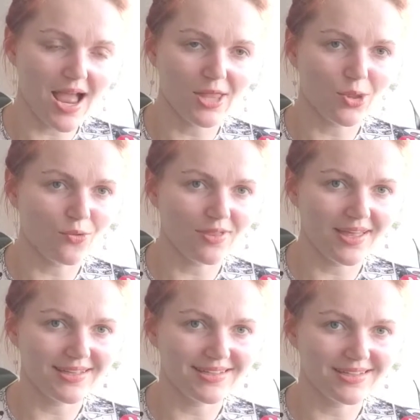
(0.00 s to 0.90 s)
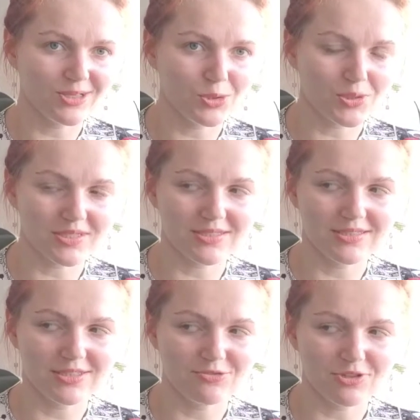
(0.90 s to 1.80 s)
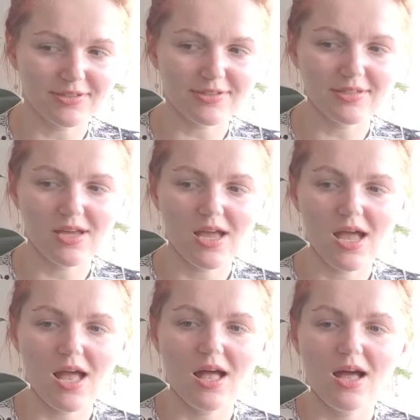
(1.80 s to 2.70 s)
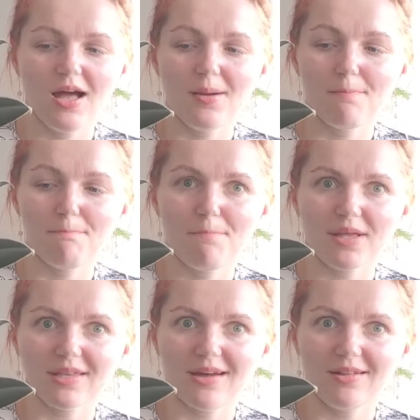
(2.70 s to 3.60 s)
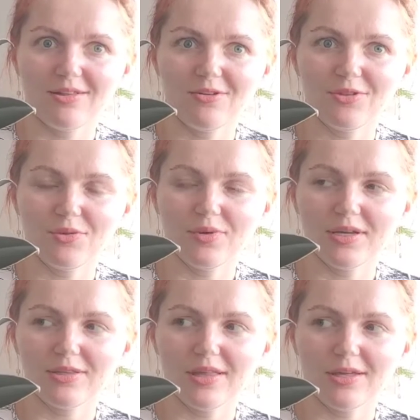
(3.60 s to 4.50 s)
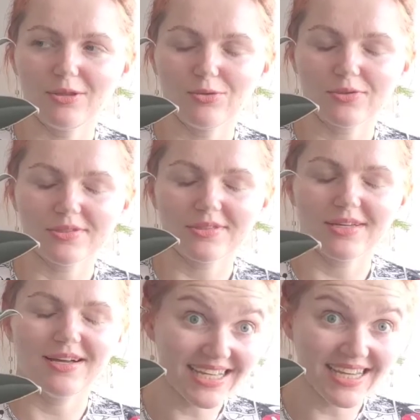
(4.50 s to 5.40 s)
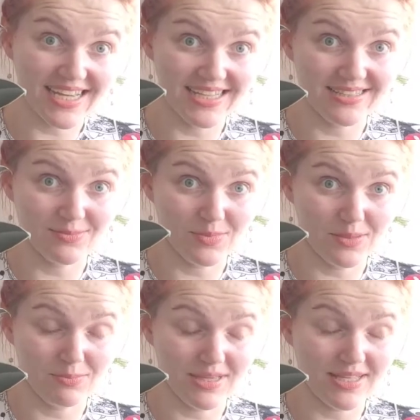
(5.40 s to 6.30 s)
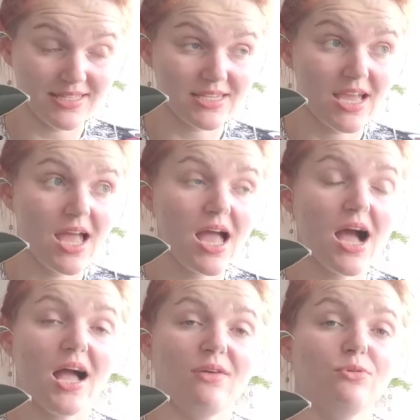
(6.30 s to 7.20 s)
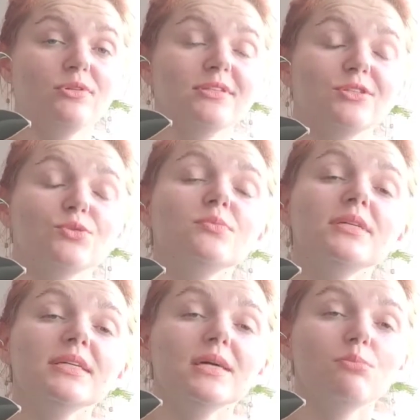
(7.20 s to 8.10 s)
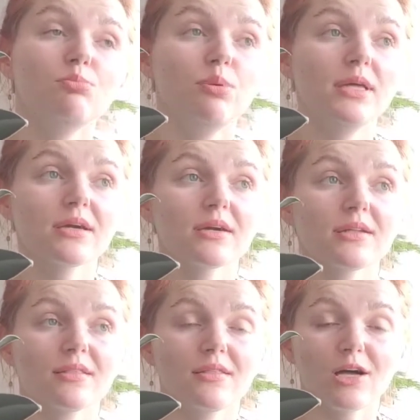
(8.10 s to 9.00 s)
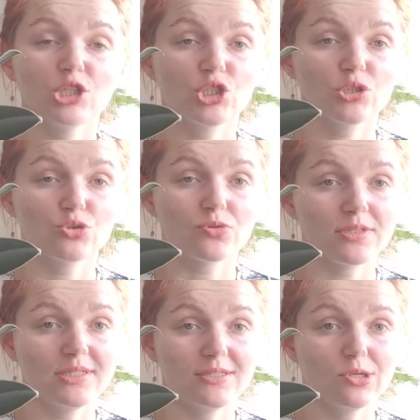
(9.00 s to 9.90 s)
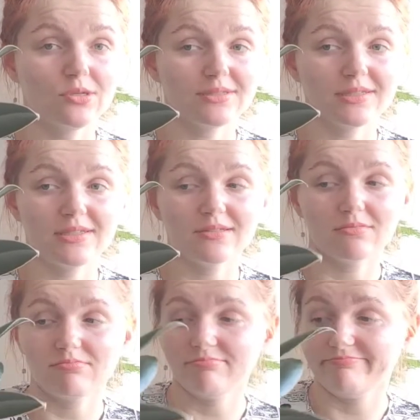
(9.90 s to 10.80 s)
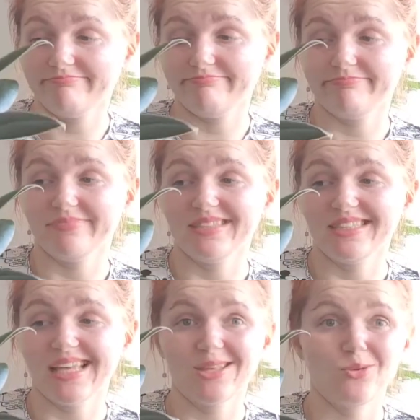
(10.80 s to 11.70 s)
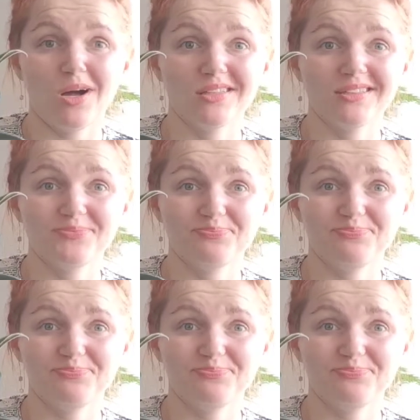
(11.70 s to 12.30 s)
I know they look different, but I love the way they look. I hated my plant. I wanted to be a big and lushy tree, not a sad one.